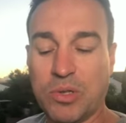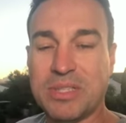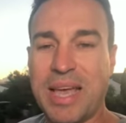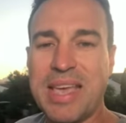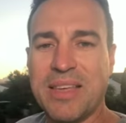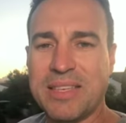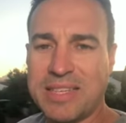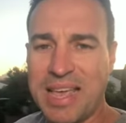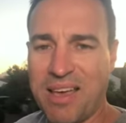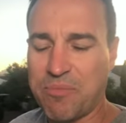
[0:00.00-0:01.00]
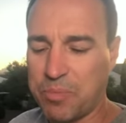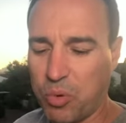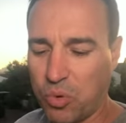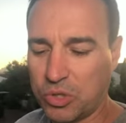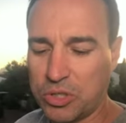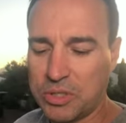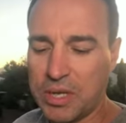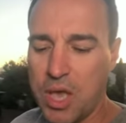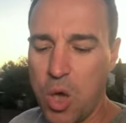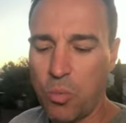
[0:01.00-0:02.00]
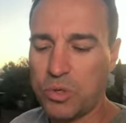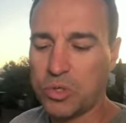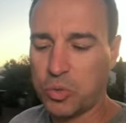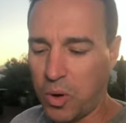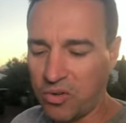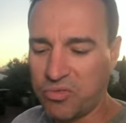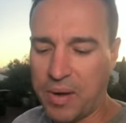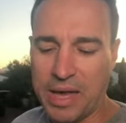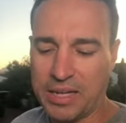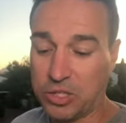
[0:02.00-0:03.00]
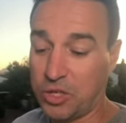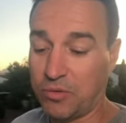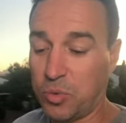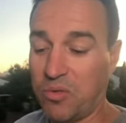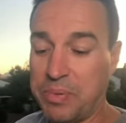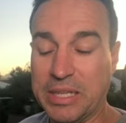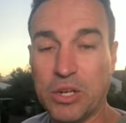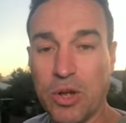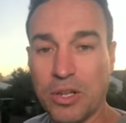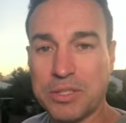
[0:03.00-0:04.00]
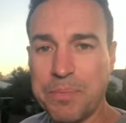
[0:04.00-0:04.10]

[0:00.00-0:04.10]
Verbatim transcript: while state the state government portions was 12, uh, just over $12 billion.